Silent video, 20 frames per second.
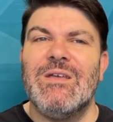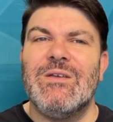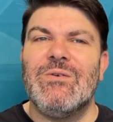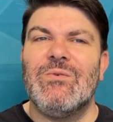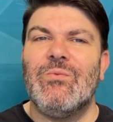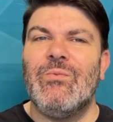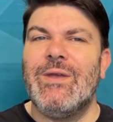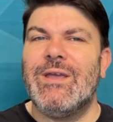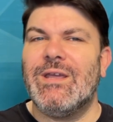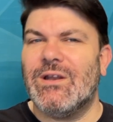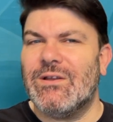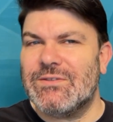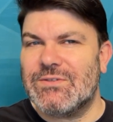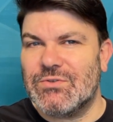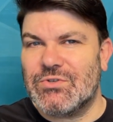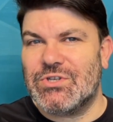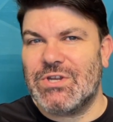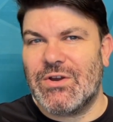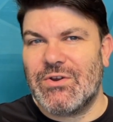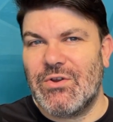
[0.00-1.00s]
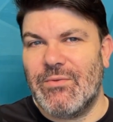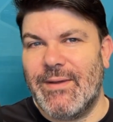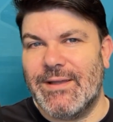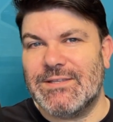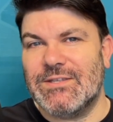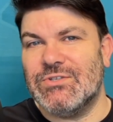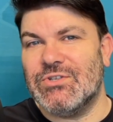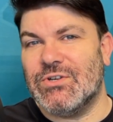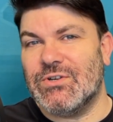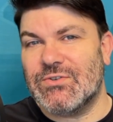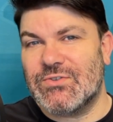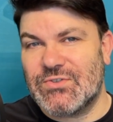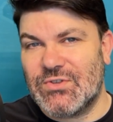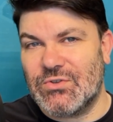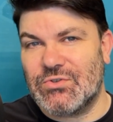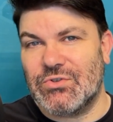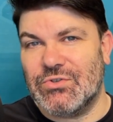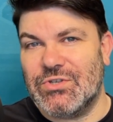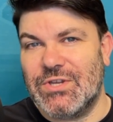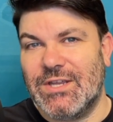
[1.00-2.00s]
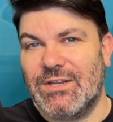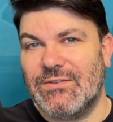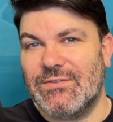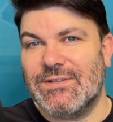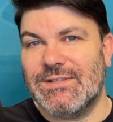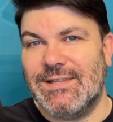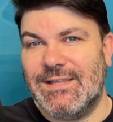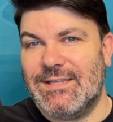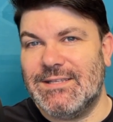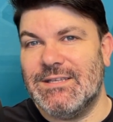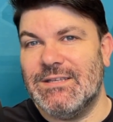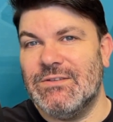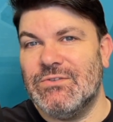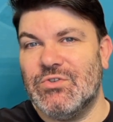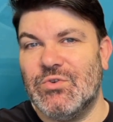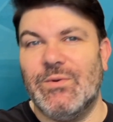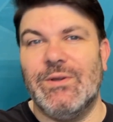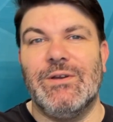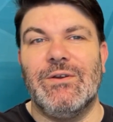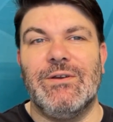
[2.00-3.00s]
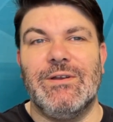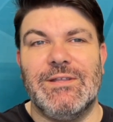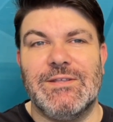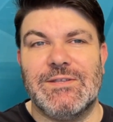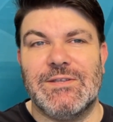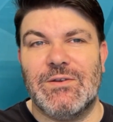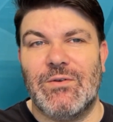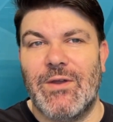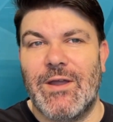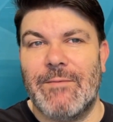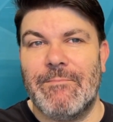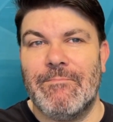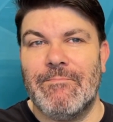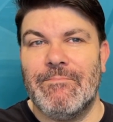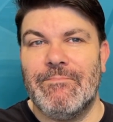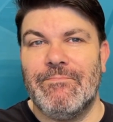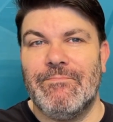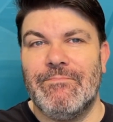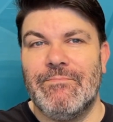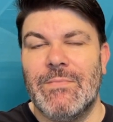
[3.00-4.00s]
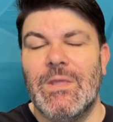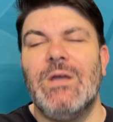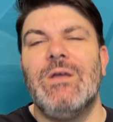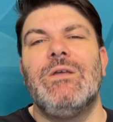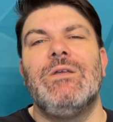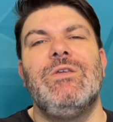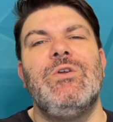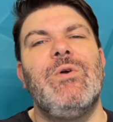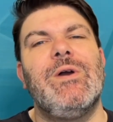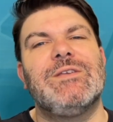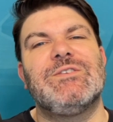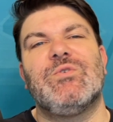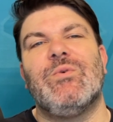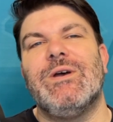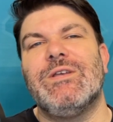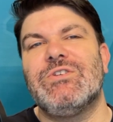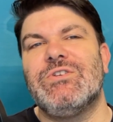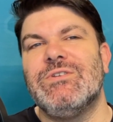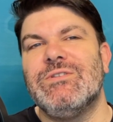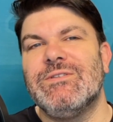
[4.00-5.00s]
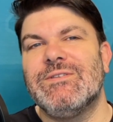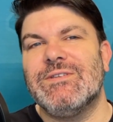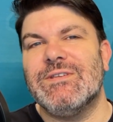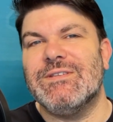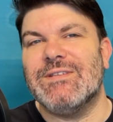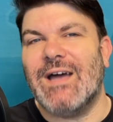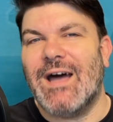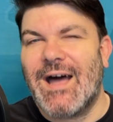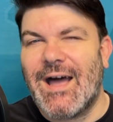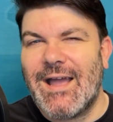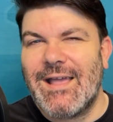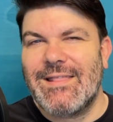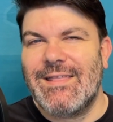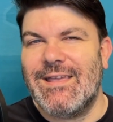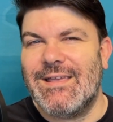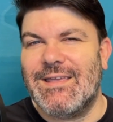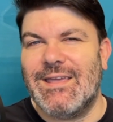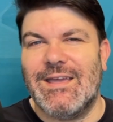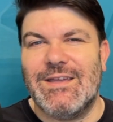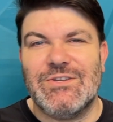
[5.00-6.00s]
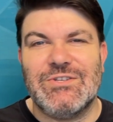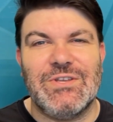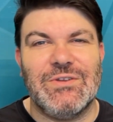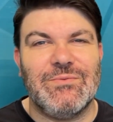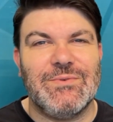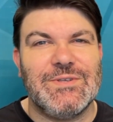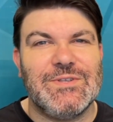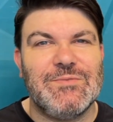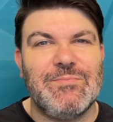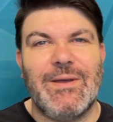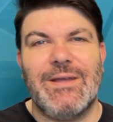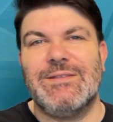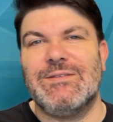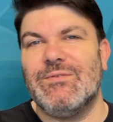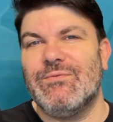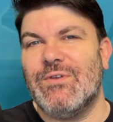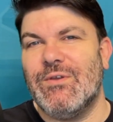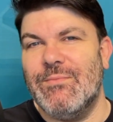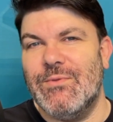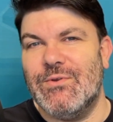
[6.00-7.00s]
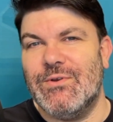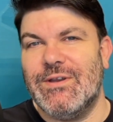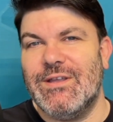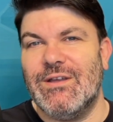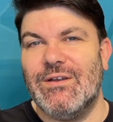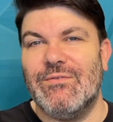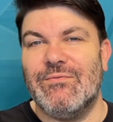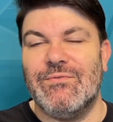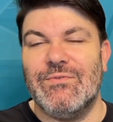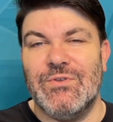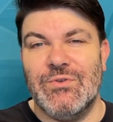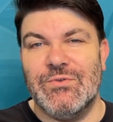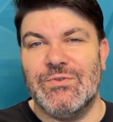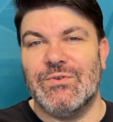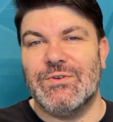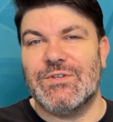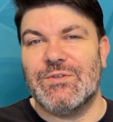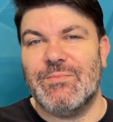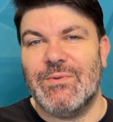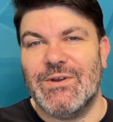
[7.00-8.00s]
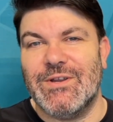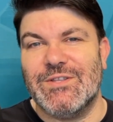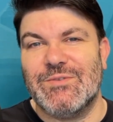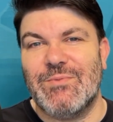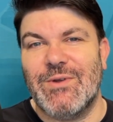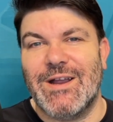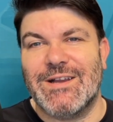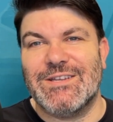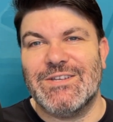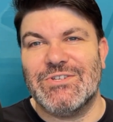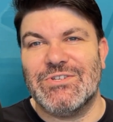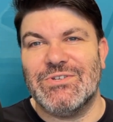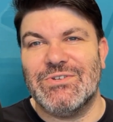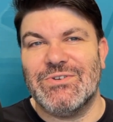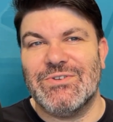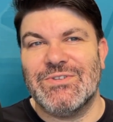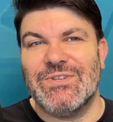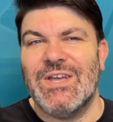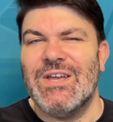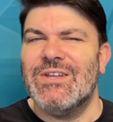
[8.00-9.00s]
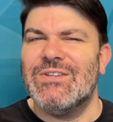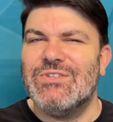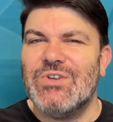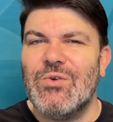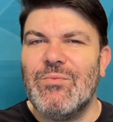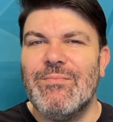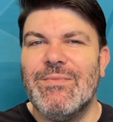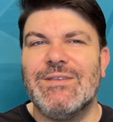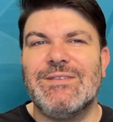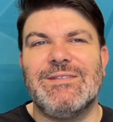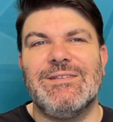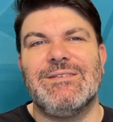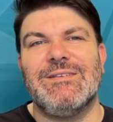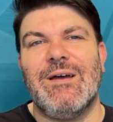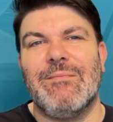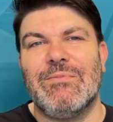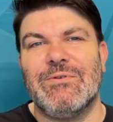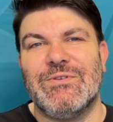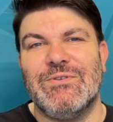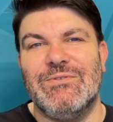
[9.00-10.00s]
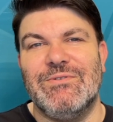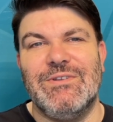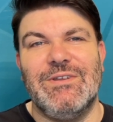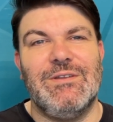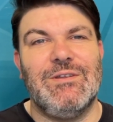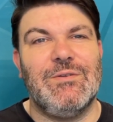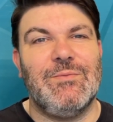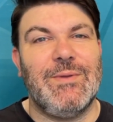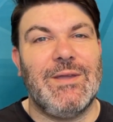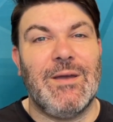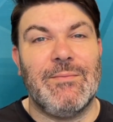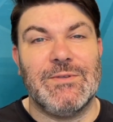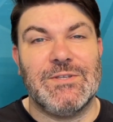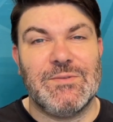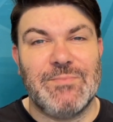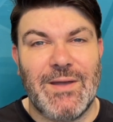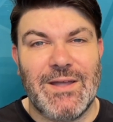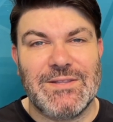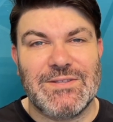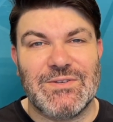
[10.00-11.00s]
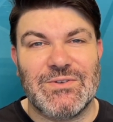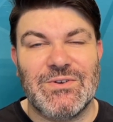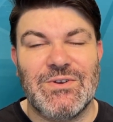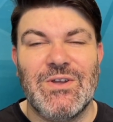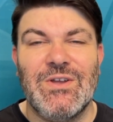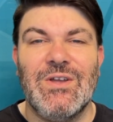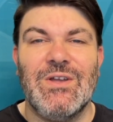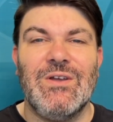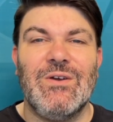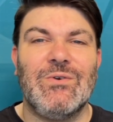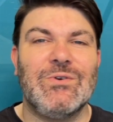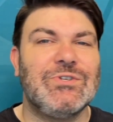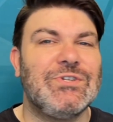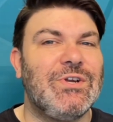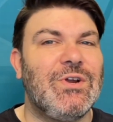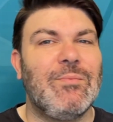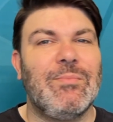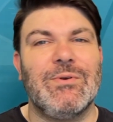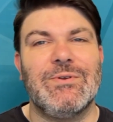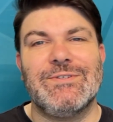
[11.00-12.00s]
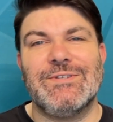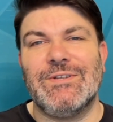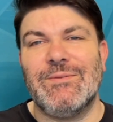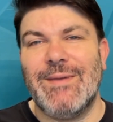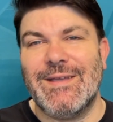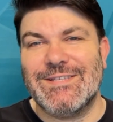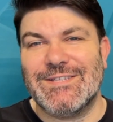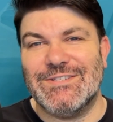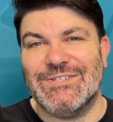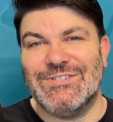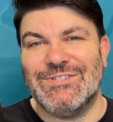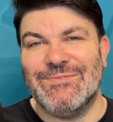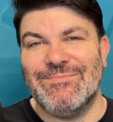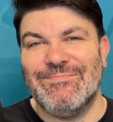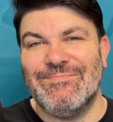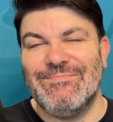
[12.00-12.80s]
We can also share your message on our social channels, LinkedIn, Twitter, and Instagram. UX Questions is a highly engaged and responsive community of user experience practitioners. Don't miss this opportunity to become a sponsor or share a personal message.